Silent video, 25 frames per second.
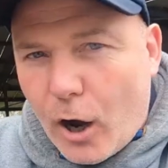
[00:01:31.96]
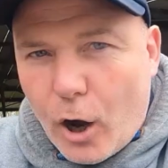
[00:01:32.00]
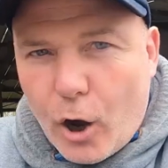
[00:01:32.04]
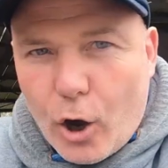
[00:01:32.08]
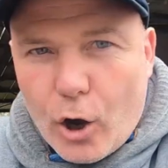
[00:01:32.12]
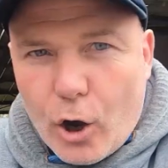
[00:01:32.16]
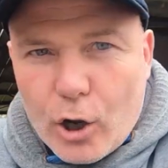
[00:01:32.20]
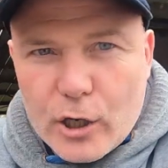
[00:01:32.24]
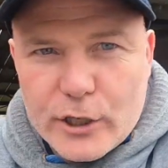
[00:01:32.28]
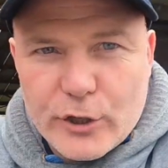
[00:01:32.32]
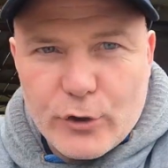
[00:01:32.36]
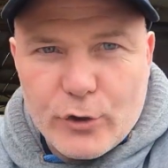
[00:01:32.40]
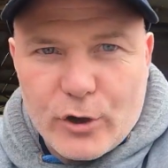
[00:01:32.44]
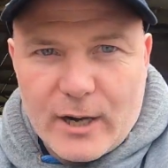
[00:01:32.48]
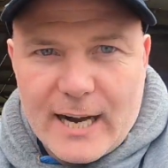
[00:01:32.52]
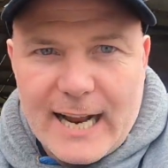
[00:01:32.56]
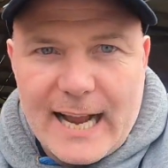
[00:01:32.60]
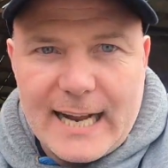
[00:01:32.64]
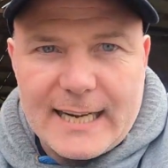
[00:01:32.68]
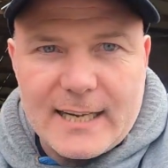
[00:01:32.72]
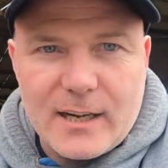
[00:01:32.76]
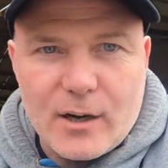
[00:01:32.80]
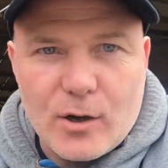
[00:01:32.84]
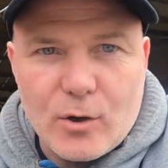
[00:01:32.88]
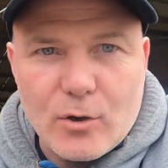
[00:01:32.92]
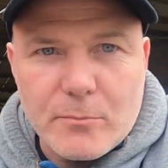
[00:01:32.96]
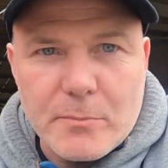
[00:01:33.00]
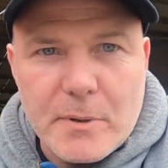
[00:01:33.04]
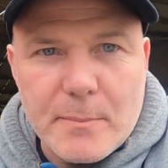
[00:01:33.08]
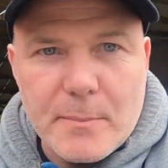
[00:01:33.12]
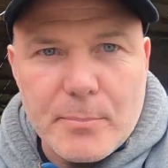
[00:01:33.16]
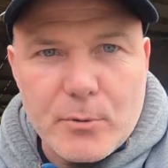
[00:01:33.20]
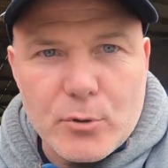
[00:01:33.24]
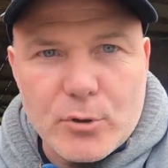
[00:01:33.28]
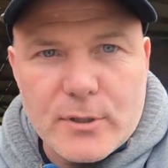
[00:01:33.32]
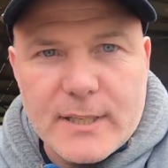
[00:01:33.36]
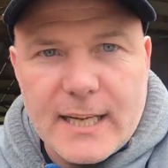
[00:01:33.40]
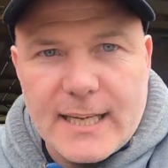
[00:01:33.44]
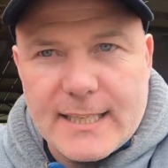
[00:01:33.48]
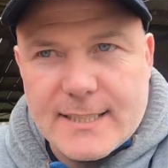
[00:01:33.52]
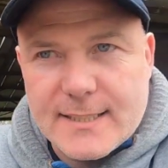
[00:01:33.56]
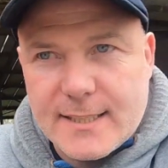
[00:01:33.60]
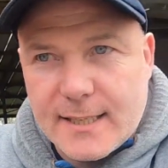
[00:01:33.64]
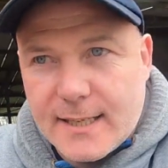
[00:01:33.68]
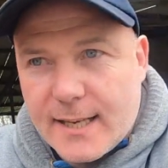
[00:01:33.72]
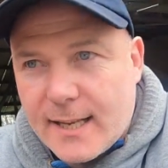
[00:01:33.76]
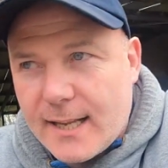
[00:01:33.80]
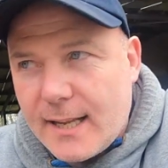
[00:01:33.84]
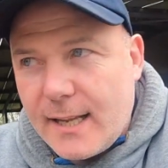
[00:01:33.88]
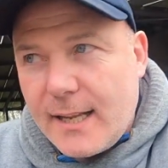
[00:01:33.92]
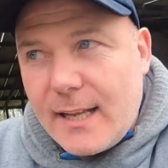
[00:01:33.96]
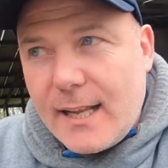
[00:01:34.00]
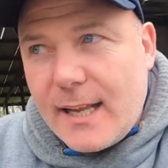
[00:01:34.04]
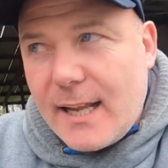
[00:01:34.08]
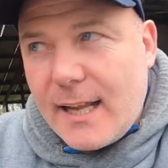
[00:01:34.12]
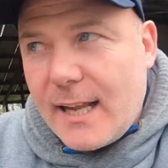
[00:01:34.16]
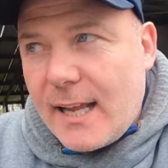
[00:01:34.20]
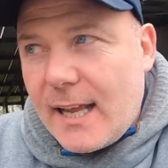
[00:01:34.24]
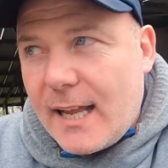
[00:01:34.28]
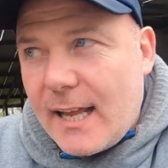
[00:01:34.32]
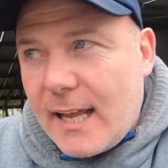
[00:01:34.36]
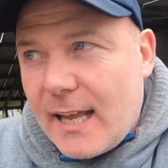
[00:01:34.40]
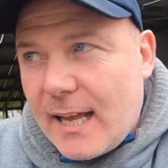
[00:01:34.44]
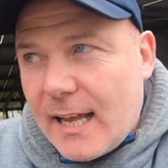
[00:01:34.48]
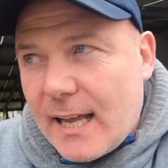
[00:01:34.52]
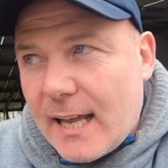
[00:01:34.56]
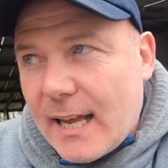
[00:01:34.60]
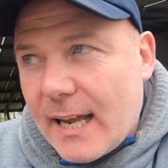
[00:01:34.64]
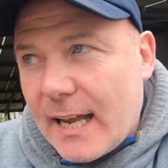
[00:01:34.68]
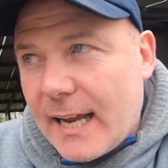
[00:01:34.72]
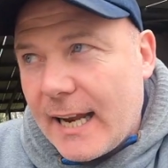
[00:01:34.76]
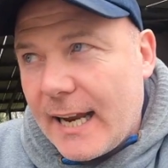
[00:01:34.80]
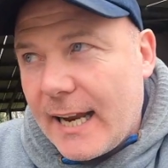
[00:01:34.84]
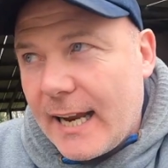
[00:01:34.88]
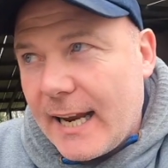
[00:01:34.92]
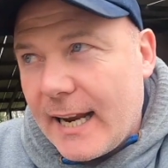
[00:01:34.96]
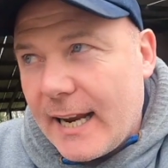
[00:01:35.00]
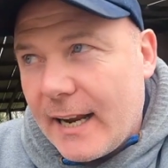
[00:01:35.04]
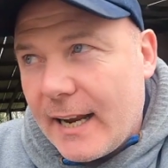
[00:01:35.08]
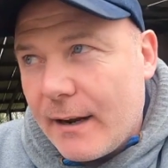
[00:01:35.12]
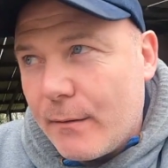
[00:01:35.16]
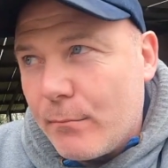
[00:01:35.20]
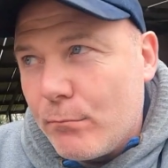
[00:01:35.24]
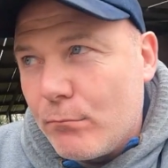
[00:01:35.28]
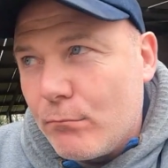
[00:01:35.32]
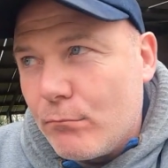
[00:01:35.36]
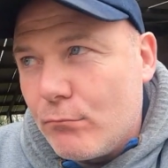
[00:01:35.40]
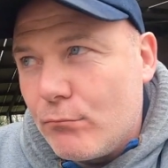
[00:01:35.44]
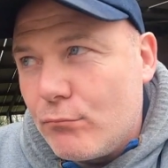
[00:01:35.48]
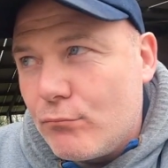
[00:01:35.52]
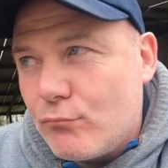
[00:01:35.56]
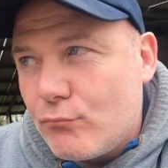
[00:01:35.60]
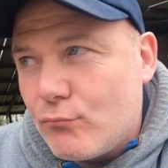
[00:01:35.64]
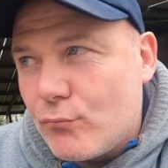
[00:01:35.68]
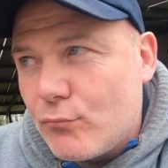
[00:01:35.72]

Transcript: All the other cattle are going to be blood tested. And